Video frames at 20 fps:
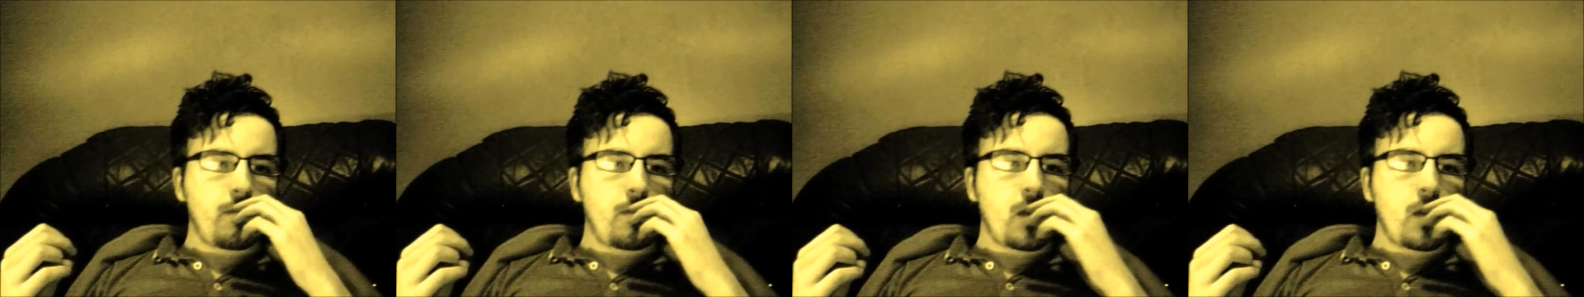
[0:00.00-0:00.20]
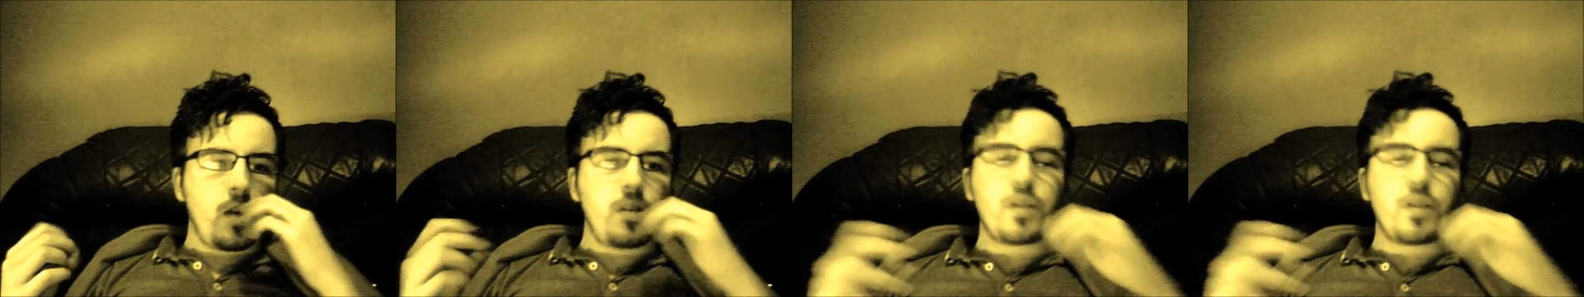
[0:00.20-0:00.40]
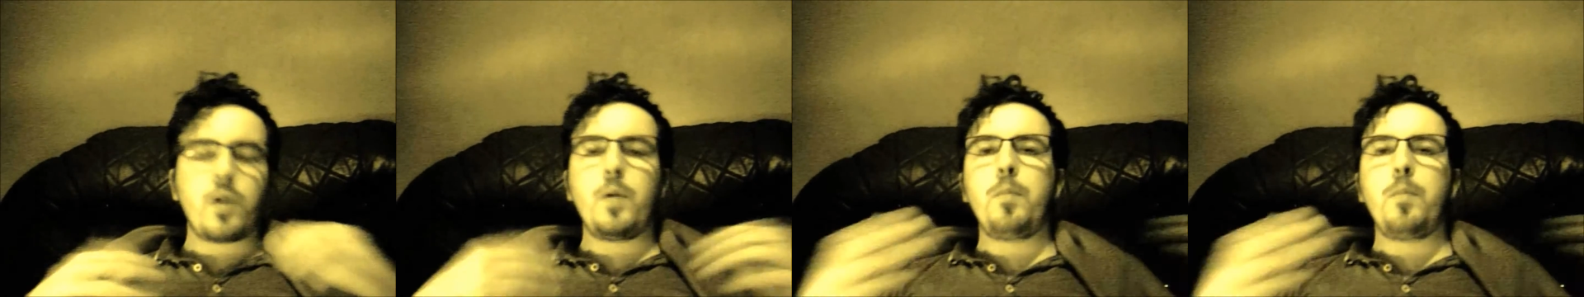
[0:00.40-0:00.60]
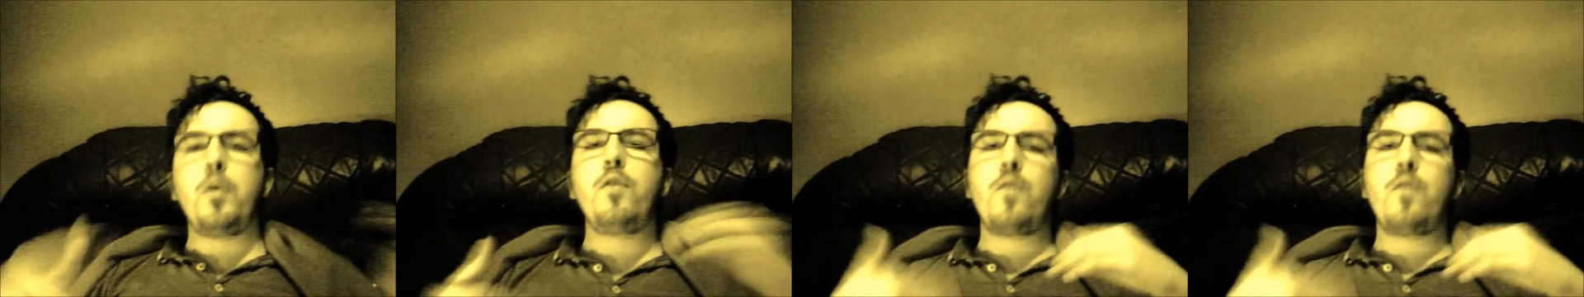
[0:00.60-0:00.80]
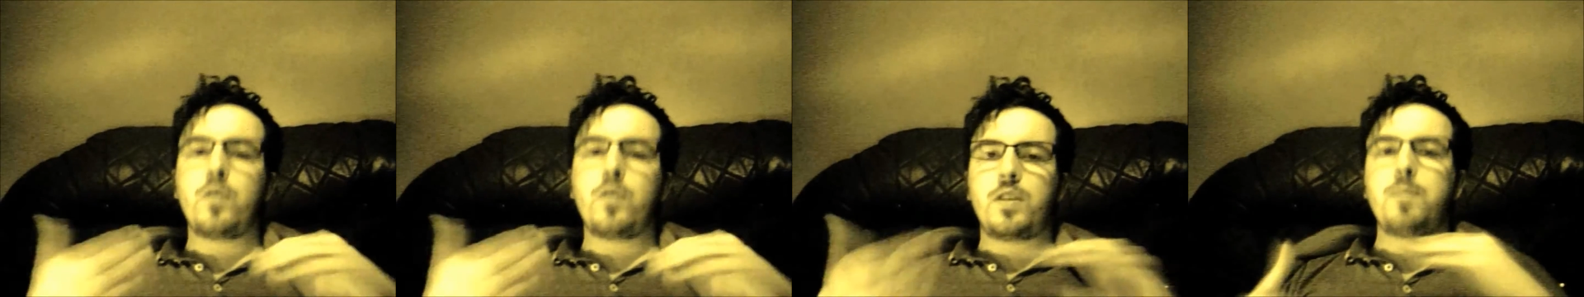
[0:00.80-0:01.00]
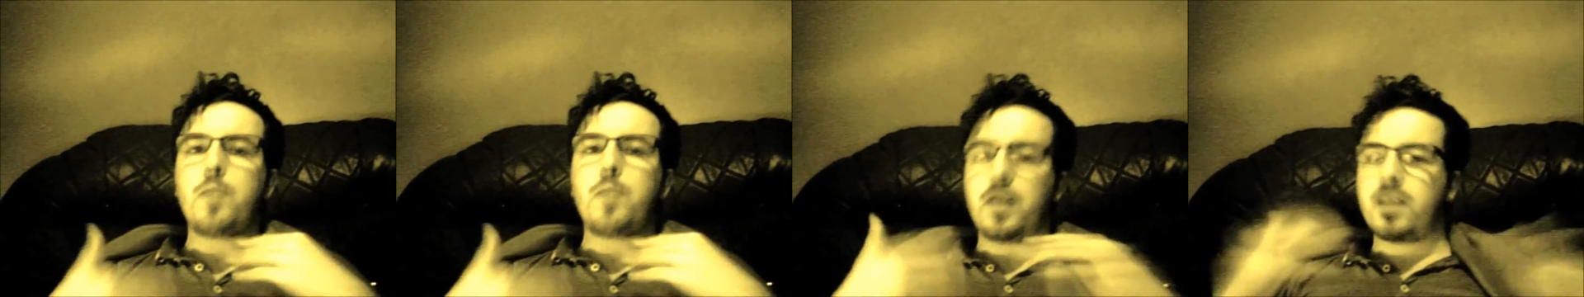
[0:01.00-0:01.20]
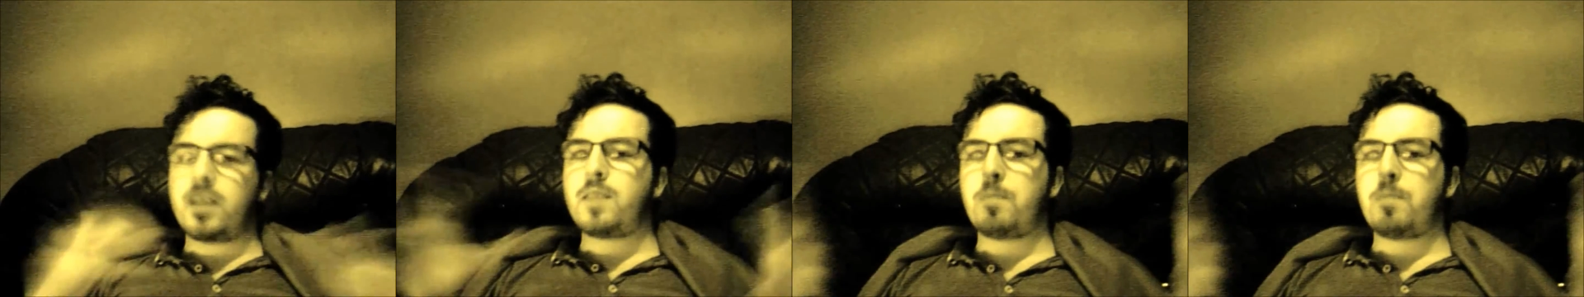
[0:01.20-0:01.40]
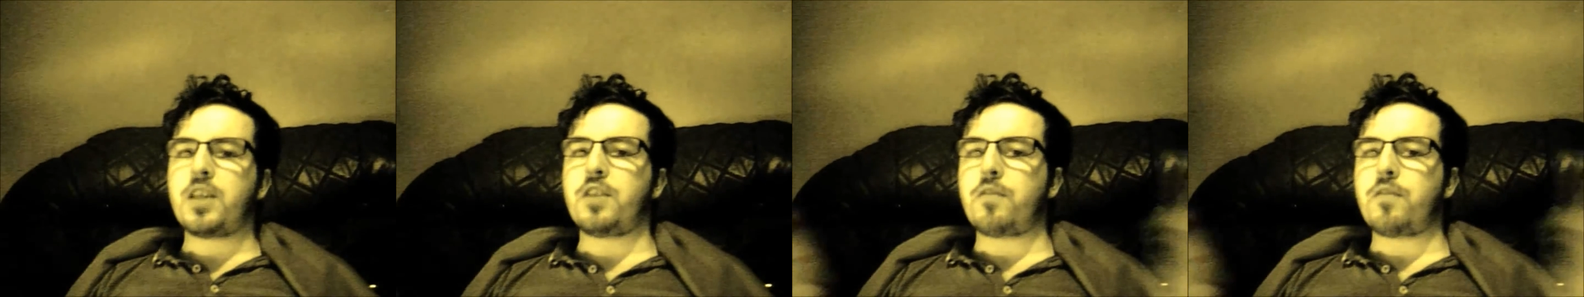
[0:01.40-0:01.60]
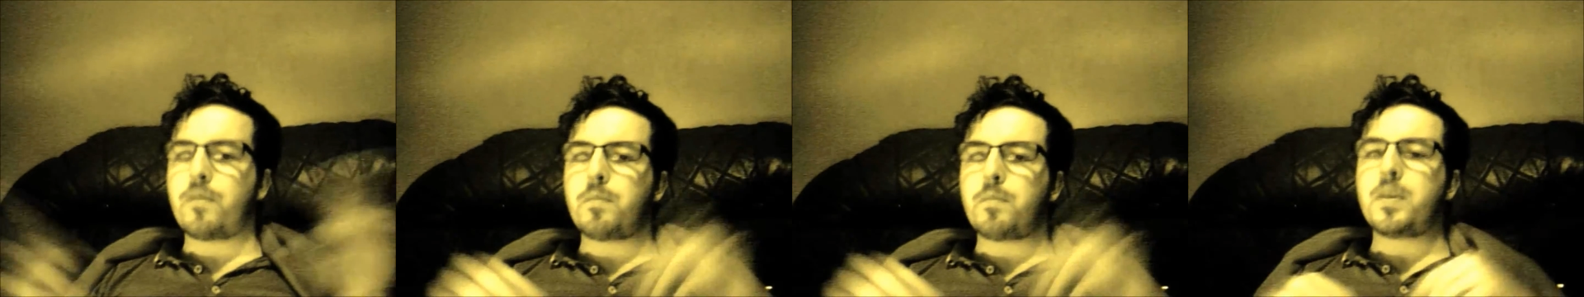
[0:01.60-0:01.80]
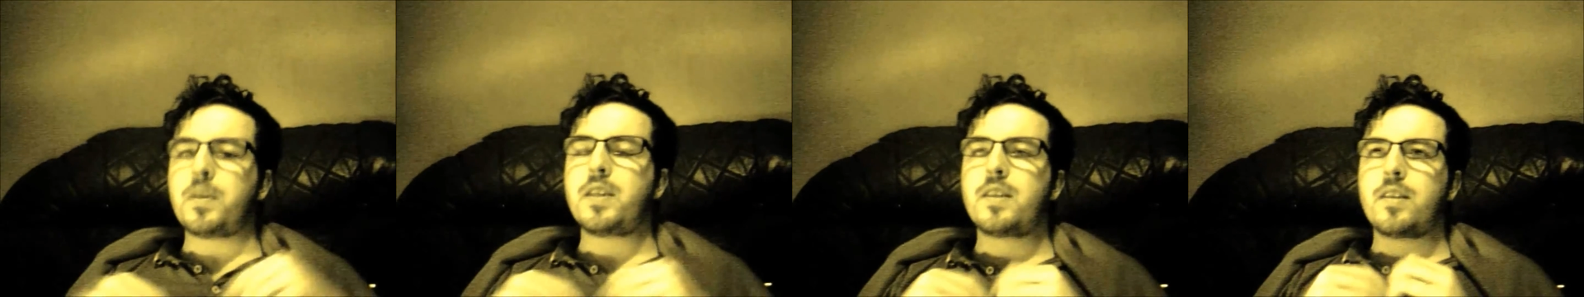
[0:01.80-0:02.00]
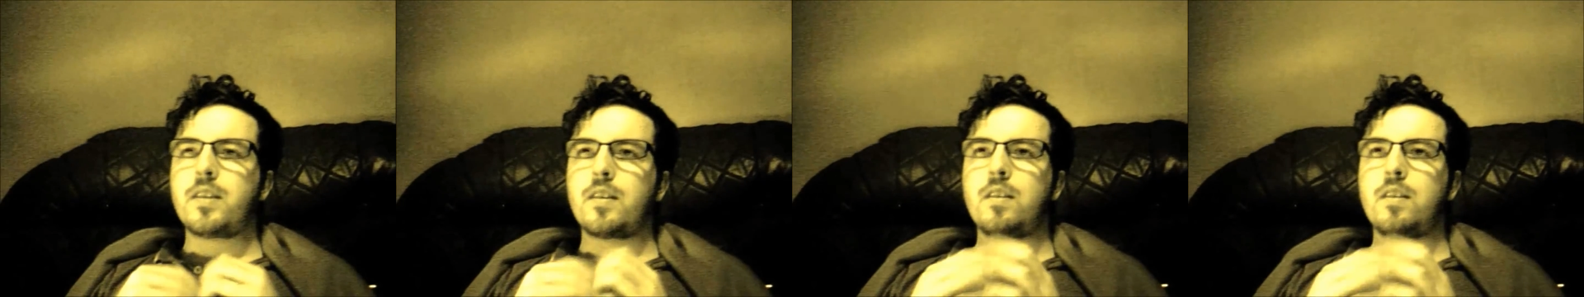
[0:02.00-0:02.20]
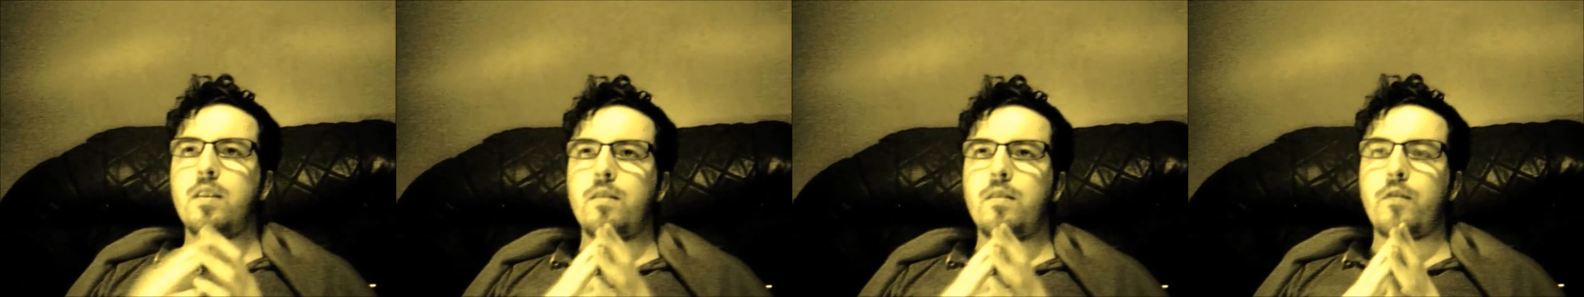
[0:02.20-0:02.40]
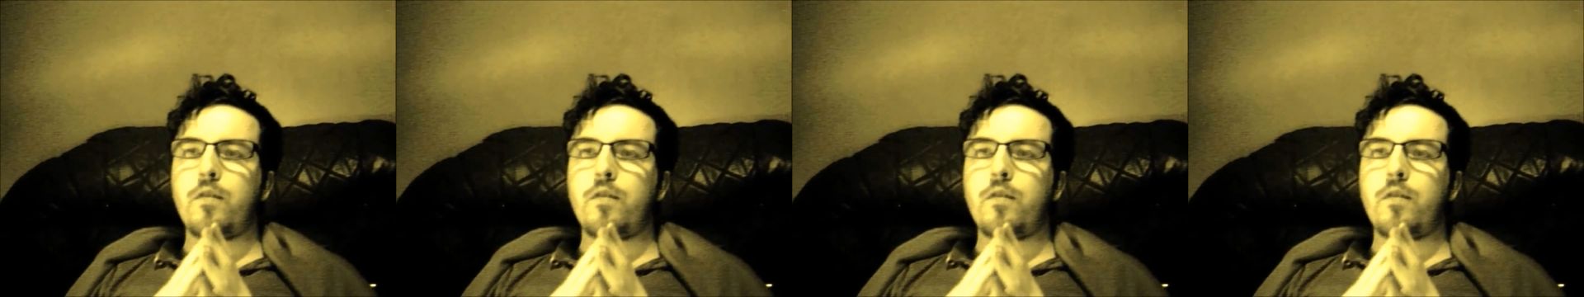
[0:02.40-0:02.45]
So we move on to my displeasure for